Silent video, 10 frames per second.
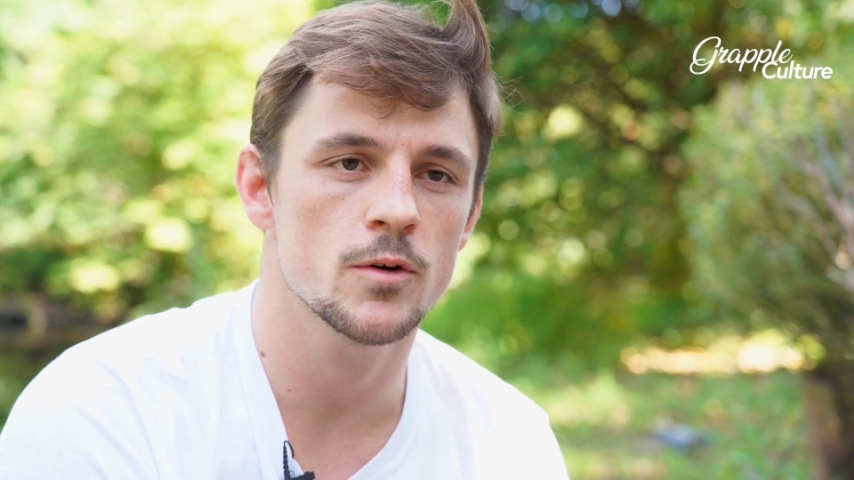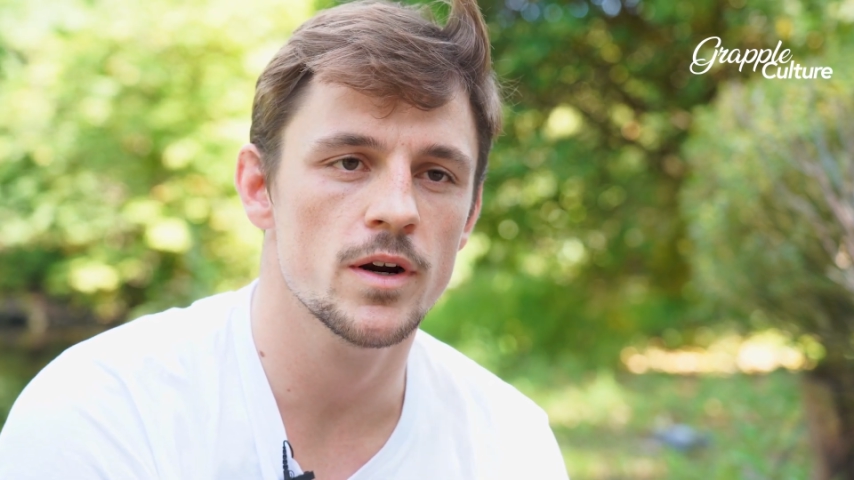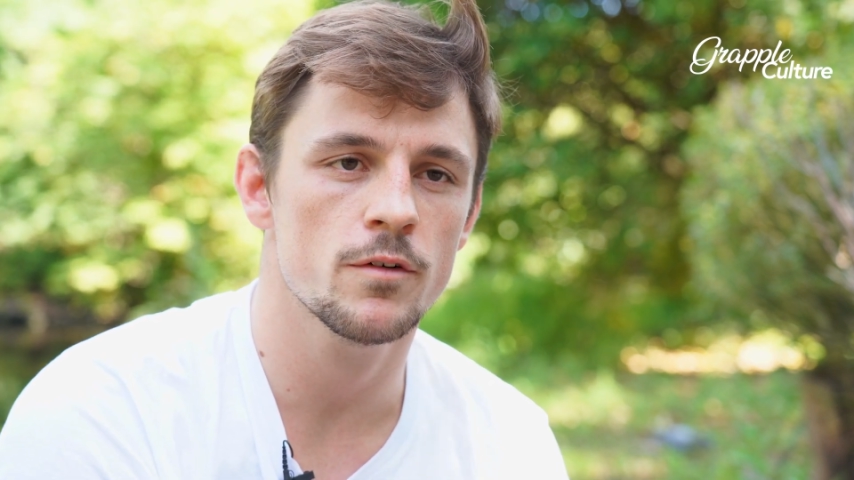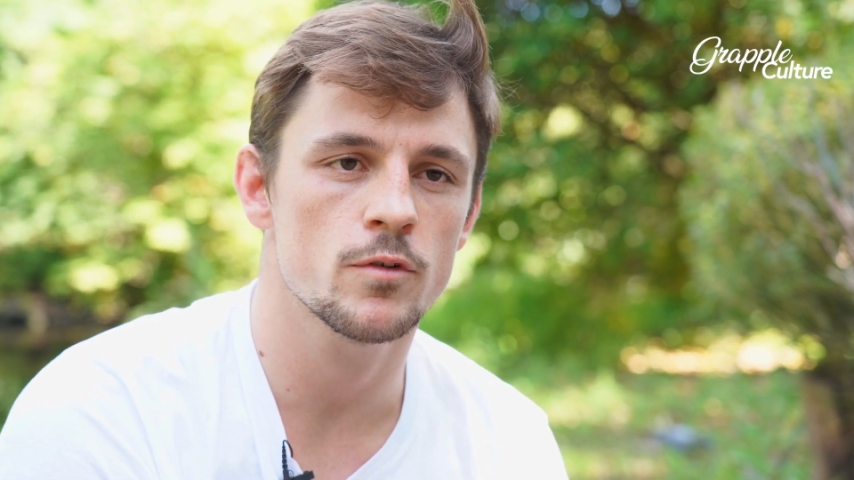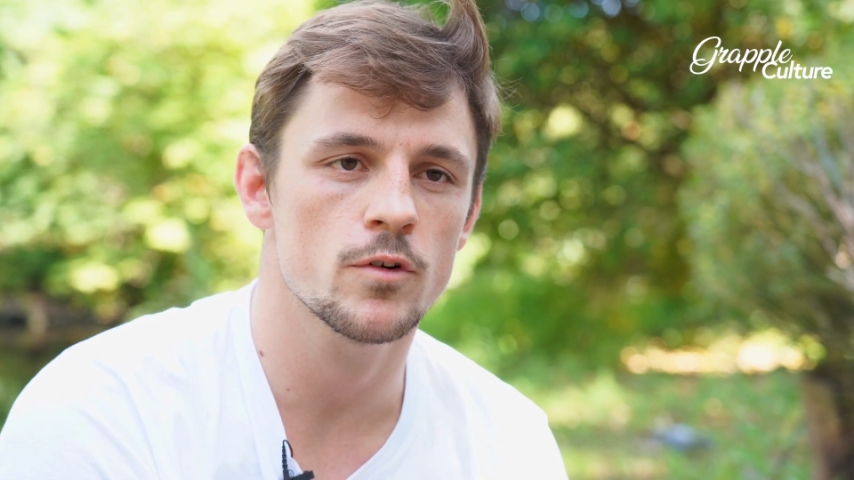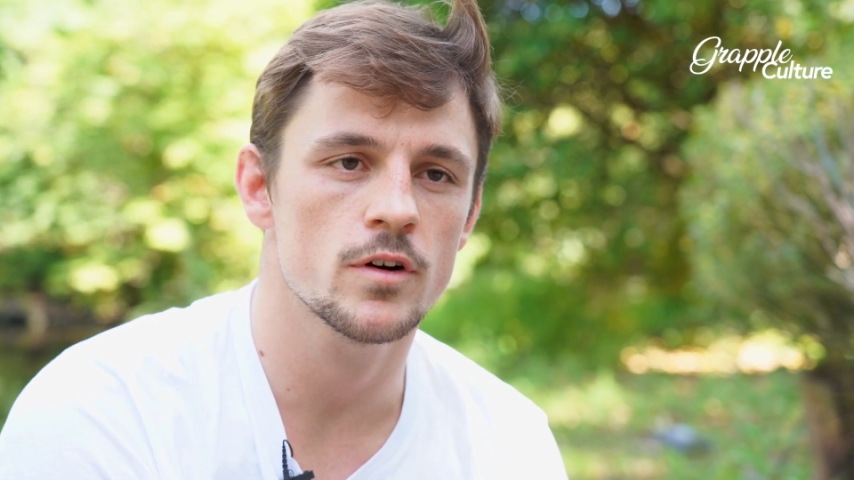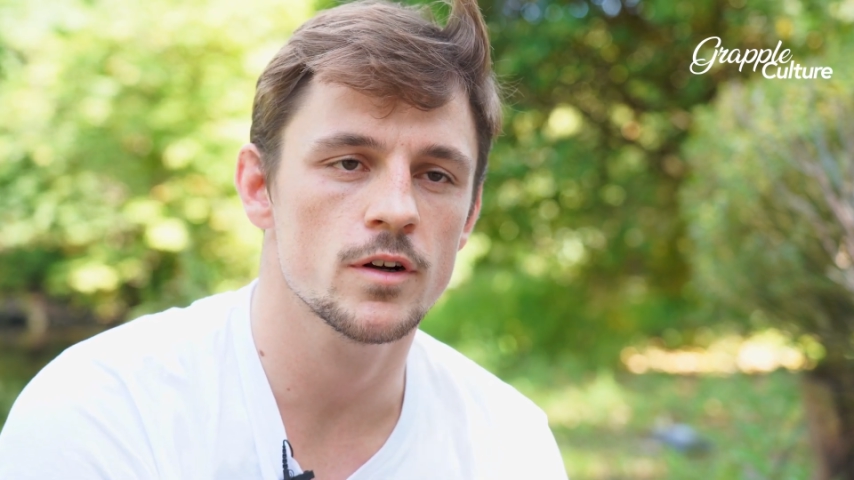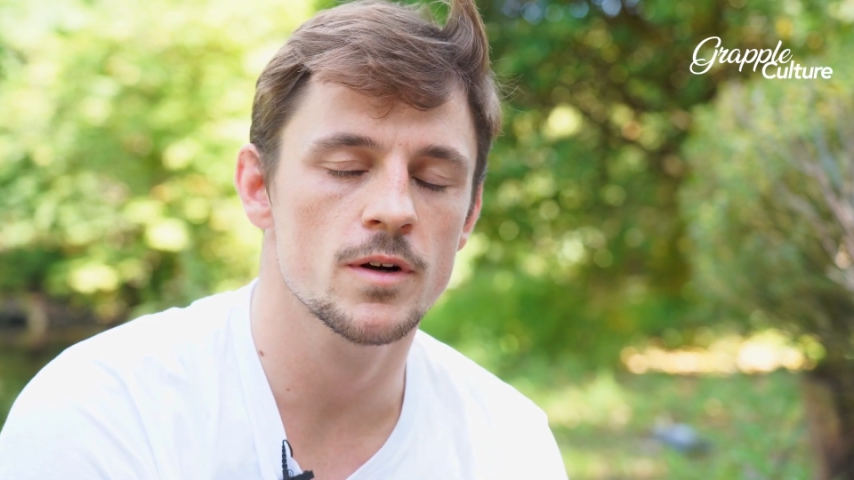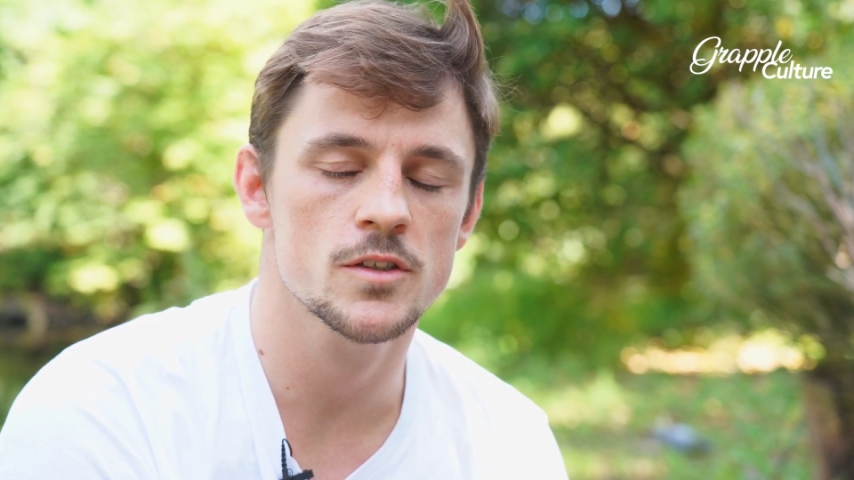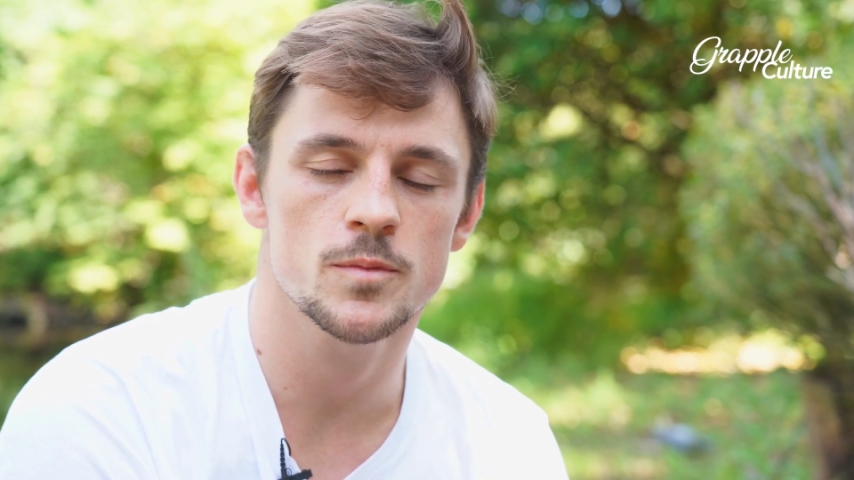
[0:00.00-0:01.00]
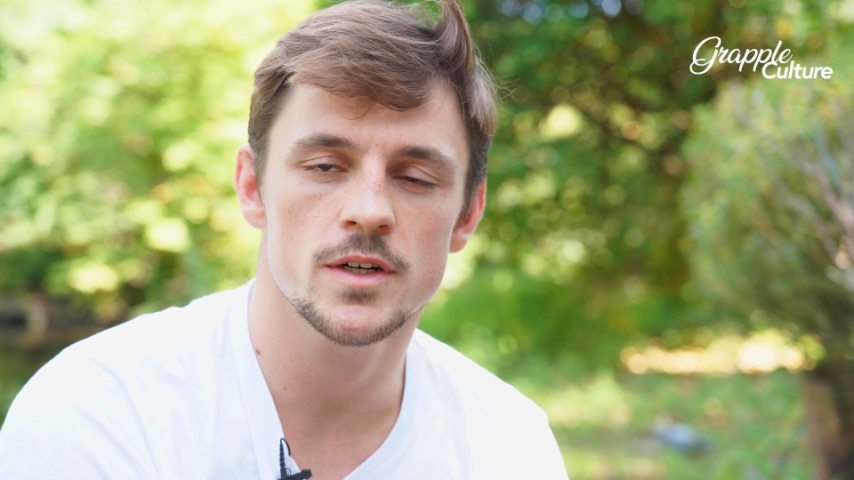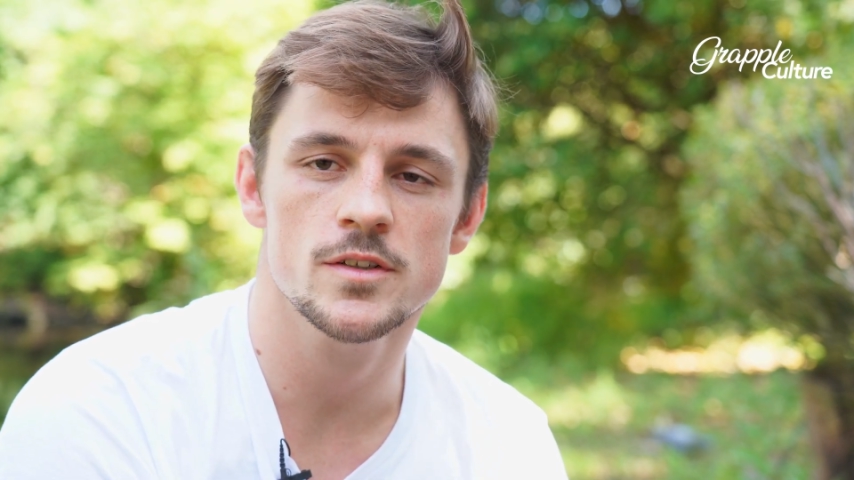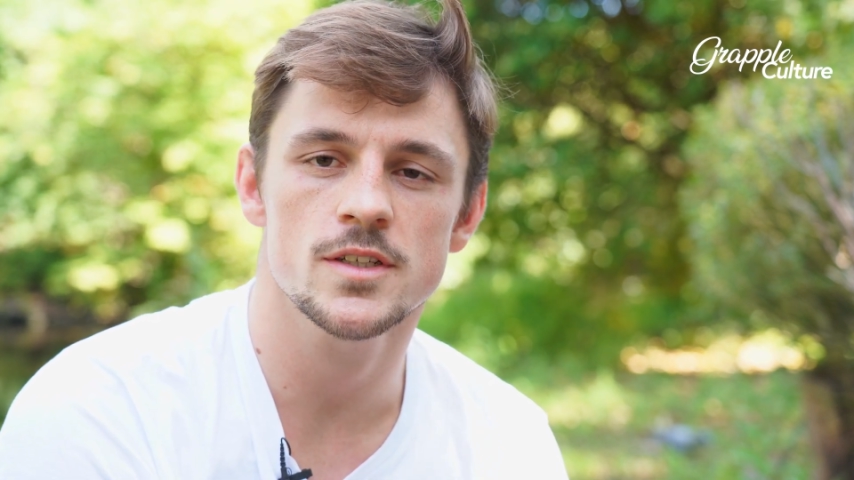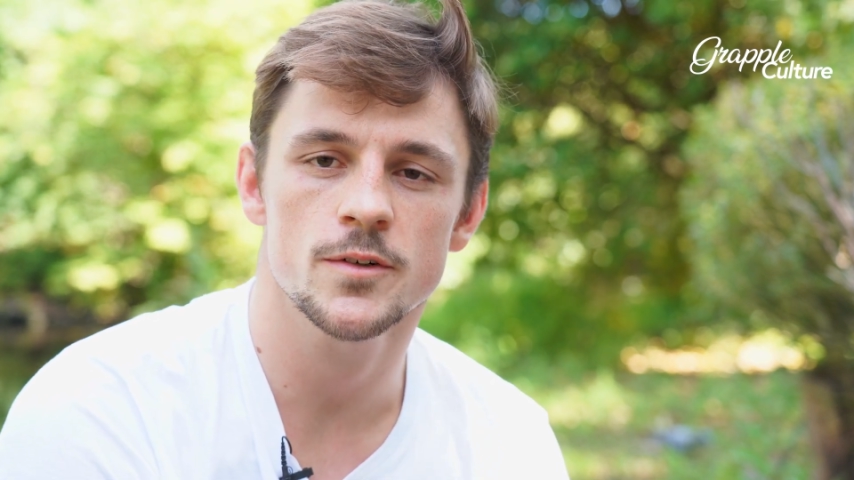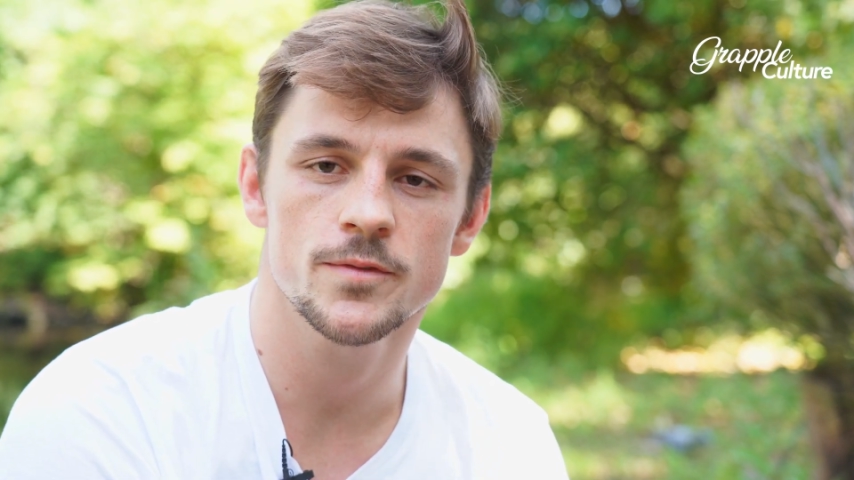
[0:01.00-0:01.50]
career for quite some
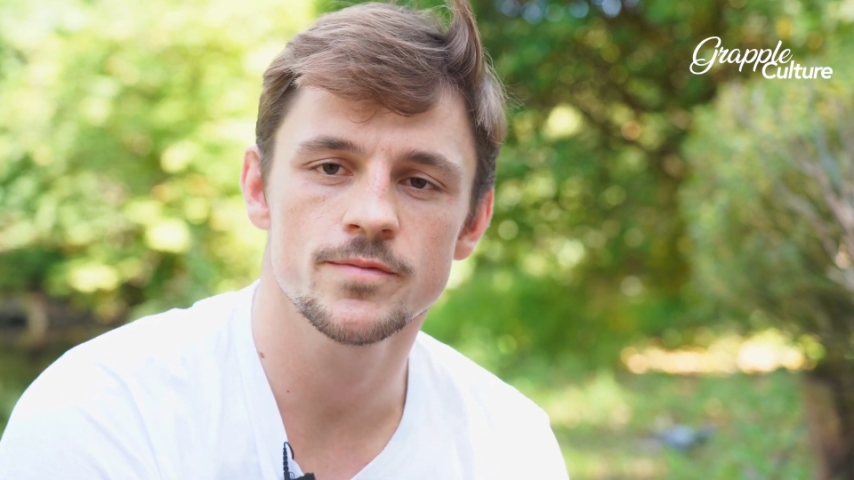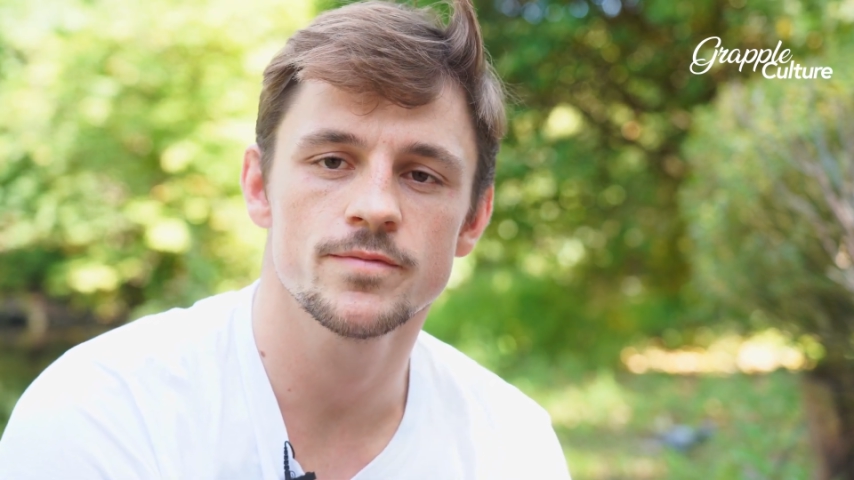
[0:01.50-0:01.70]
years now.